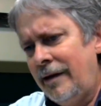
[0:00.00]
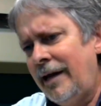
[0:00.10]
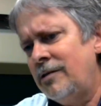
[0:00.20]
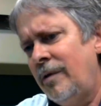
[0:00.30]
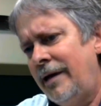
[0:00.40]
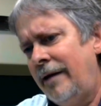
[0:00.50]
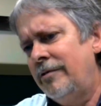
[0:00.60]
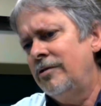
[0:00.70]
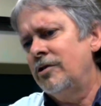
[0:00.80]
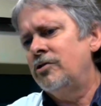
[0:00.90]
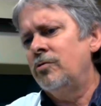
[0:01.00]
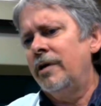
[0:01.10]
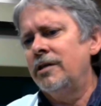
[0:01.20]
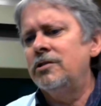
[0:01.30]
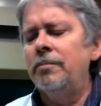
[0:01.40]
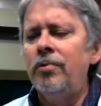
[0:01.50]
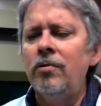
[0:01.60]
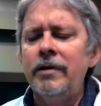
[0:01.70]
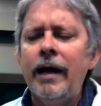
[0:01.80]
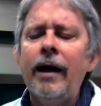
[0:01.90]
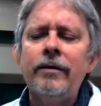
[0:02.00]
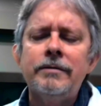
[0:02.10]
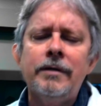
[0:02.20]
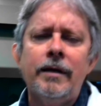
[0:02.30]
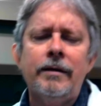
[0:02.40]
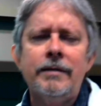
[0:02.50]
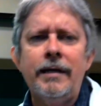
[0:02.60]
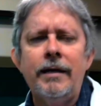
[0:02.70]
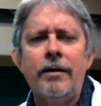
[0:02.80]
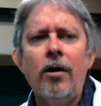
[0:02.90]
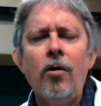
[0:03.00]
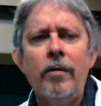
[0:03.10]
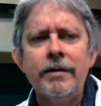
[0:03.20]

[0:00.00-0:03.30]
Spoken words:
That's why they have to use a syringe to pull it out to get it going.